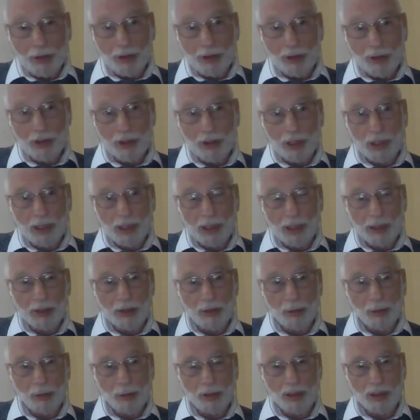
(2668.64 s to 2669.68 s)
can start
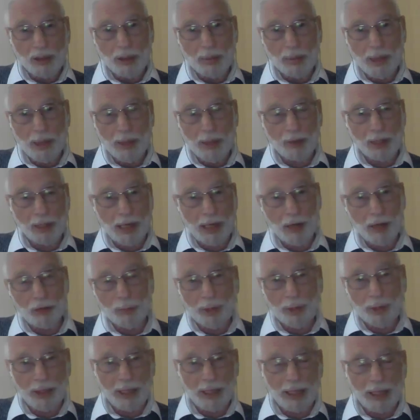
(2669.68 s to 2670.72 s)
talking about how you
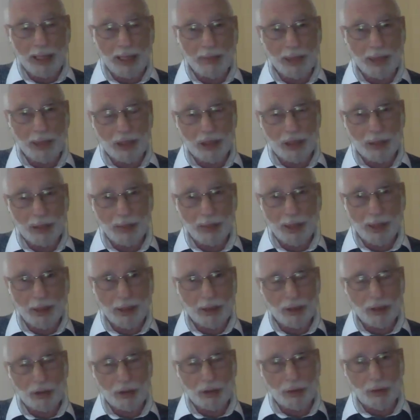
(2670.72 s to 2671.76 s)
became HMI
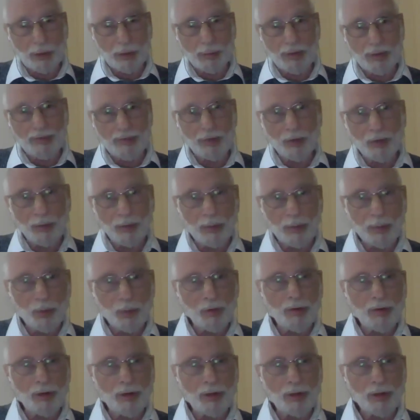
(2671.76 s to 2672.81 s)
and so on before we
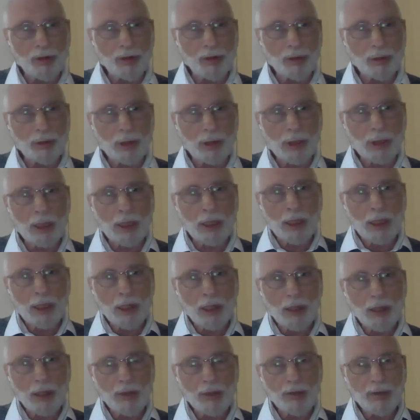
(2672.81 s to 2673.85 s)
move on to
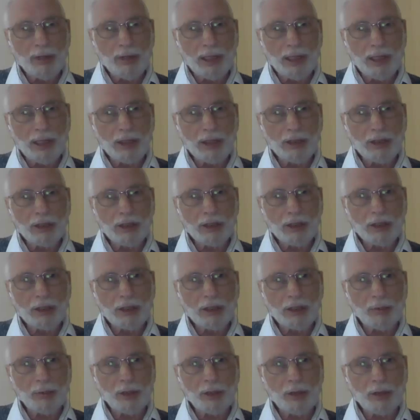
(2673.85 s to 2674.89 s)
other things.
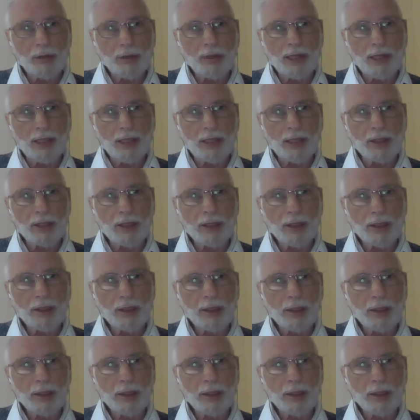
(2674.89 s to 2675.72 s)
Shall we do that?